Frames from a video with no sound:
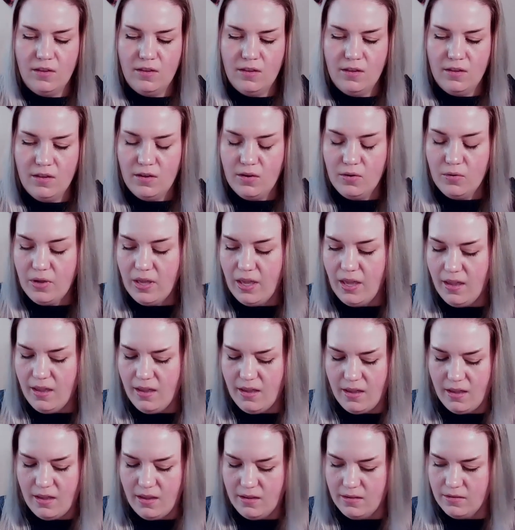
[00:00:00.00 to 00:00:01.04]

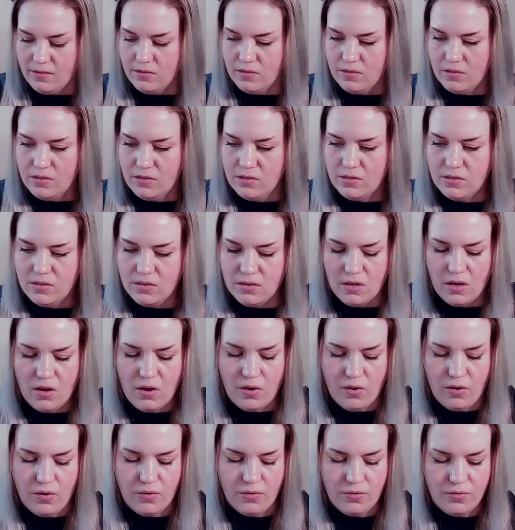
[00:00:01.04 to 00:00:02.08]
Okay,
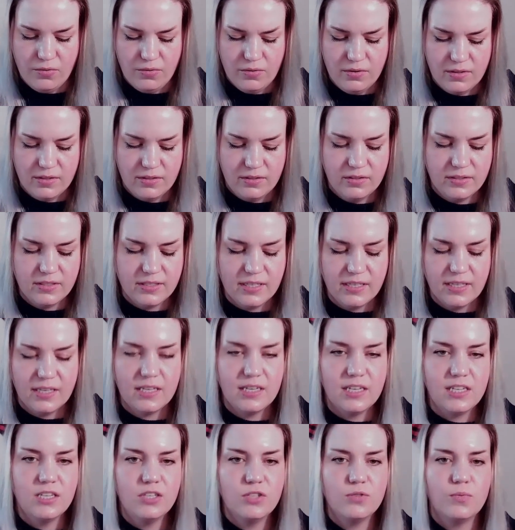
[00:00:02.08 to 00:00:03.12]
so it looks like
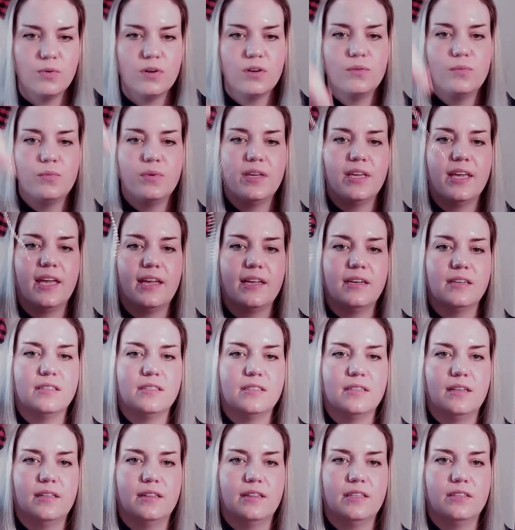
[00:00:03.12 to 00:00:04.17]
in each one we get
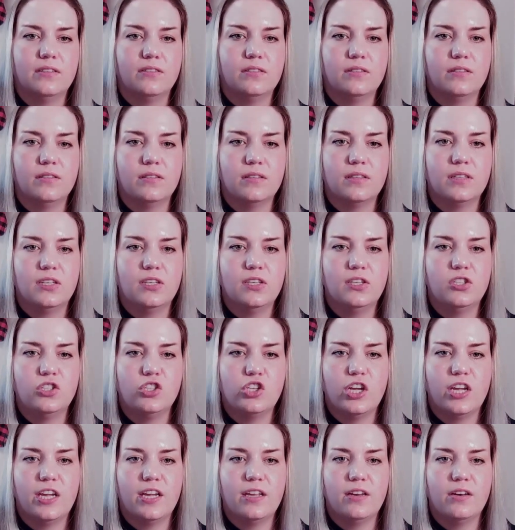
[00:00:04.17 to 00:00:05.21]
a little
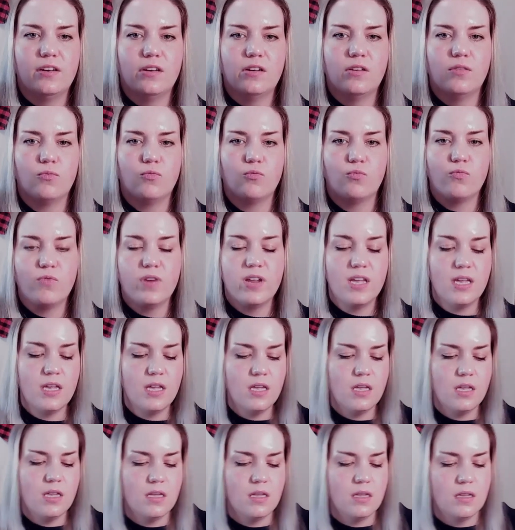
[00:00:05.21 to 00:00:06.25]
keychain
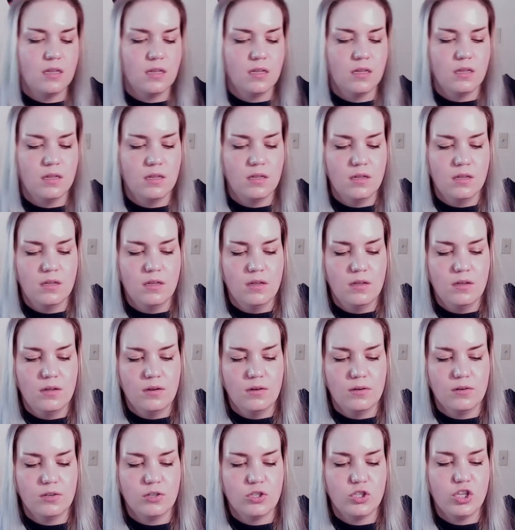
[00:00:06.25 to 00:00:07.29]
ring
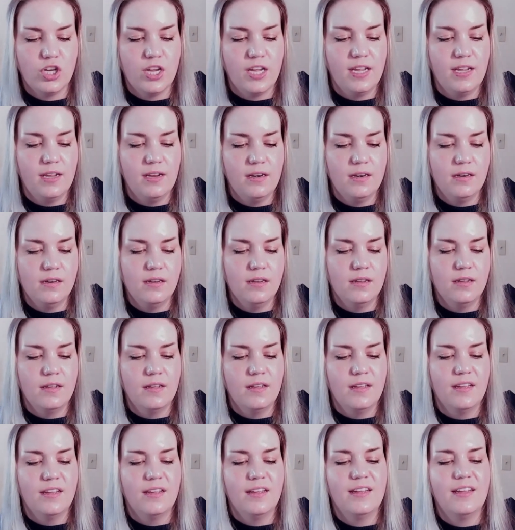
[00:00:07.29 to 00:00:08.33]
or a chain,
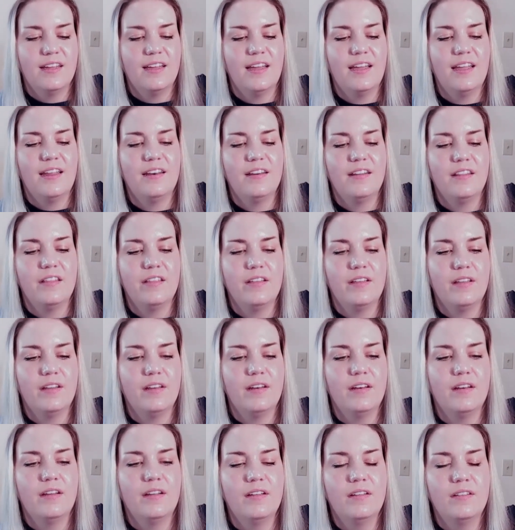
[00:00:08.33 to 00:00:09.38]
and then